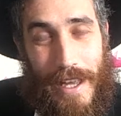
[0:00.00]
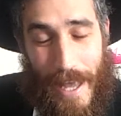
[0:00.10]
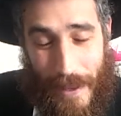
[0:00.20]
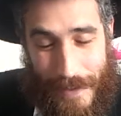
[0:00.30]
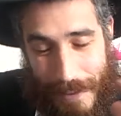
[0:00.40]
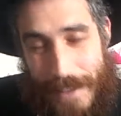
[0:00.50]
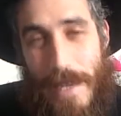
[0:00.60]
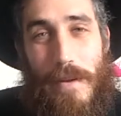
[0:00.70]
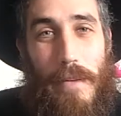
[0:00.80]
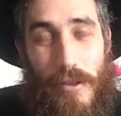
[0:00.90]
And he says the
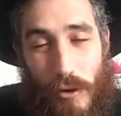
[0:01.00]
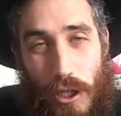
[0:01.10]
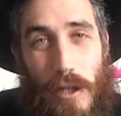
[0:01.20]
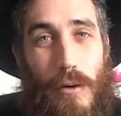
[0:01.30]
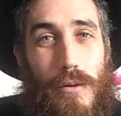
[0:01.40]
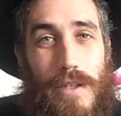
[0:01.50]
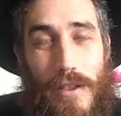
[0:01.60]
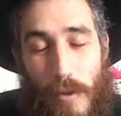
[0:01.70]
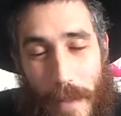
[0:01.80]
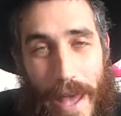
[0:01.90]
same thing about their clothes and
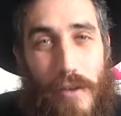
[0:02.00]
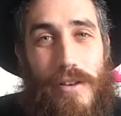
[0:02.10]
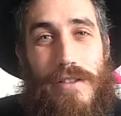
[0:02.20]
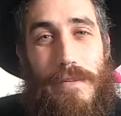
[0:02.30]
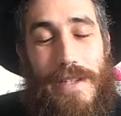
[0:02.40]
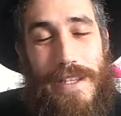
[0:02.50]
their mannerisms.